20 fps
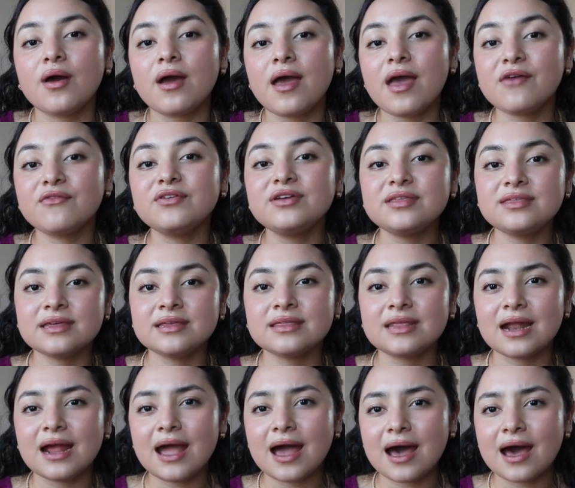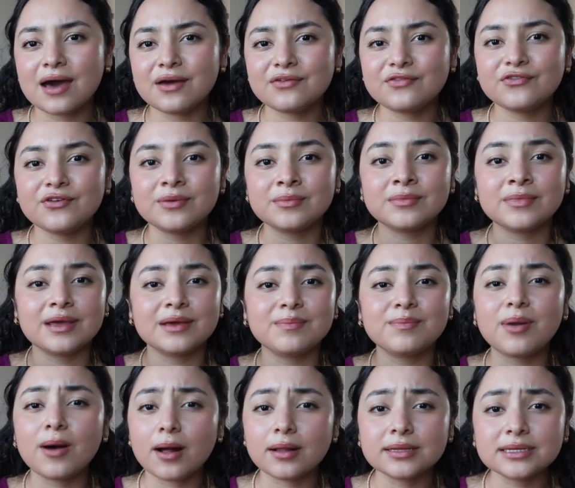everything that I had from like
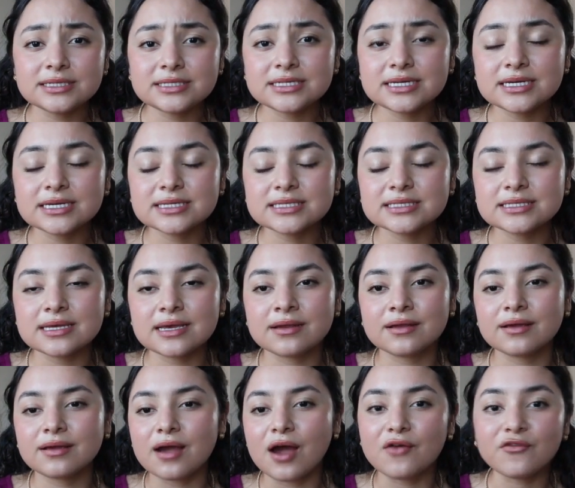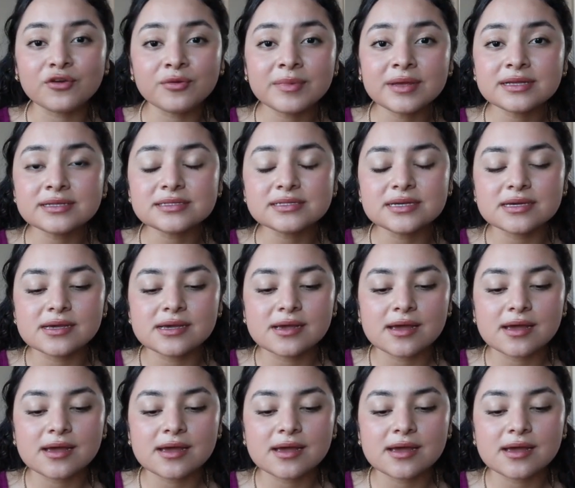politics and government,